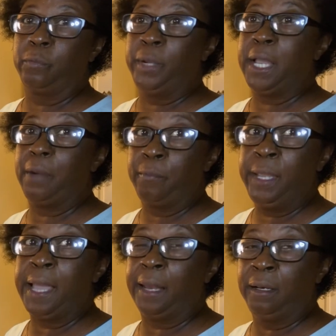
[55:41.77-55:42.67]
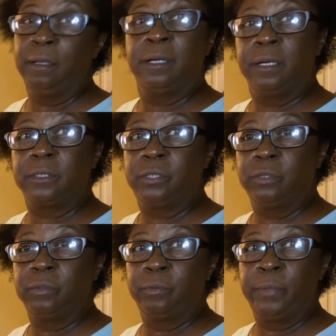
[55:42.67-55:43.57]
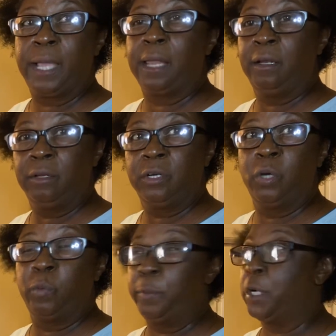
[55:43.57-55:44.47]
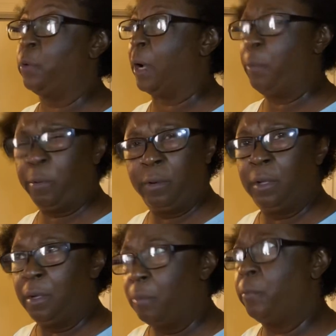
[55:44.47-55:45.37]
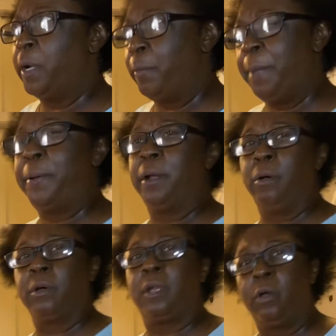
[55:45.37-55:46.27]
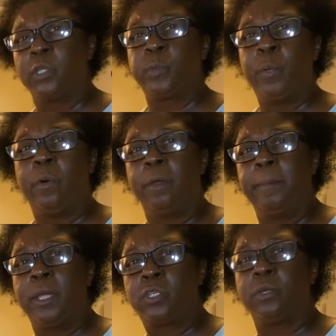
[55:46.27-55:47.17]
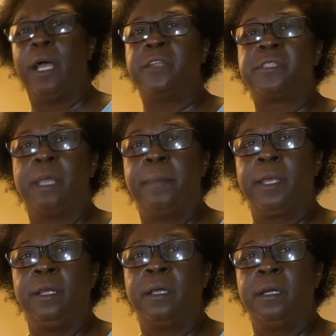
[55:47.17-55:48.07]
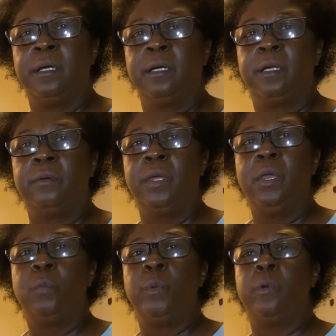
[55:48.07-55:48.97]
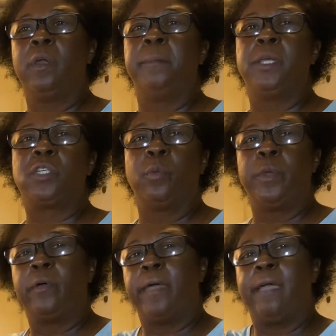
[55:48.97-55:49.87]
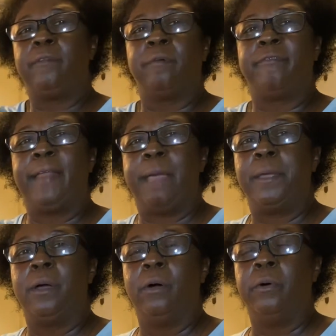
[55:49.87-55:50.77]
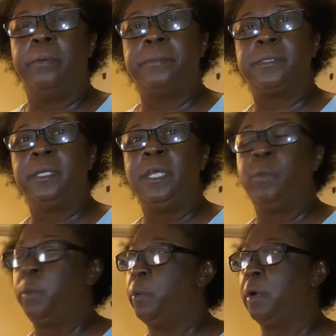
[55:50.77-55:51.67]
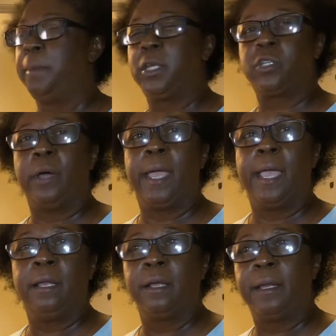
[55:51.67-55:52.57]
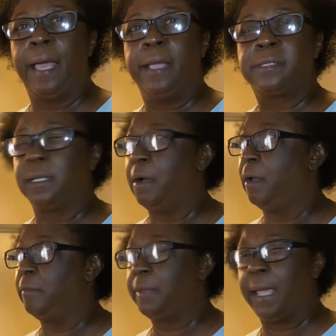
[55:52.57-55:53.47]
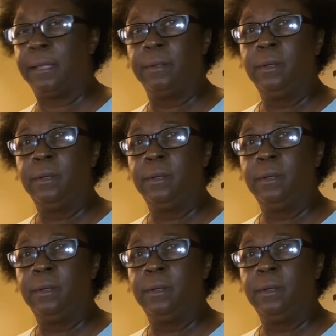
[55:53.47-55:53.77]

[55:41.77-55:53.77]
We gotta look good too. We gotta look good when we go out. When we put on clothes, we want to make sure our stomach look good. We want to make sure we don't have no flabby arms. We want to make sure our hair look nice and all of that.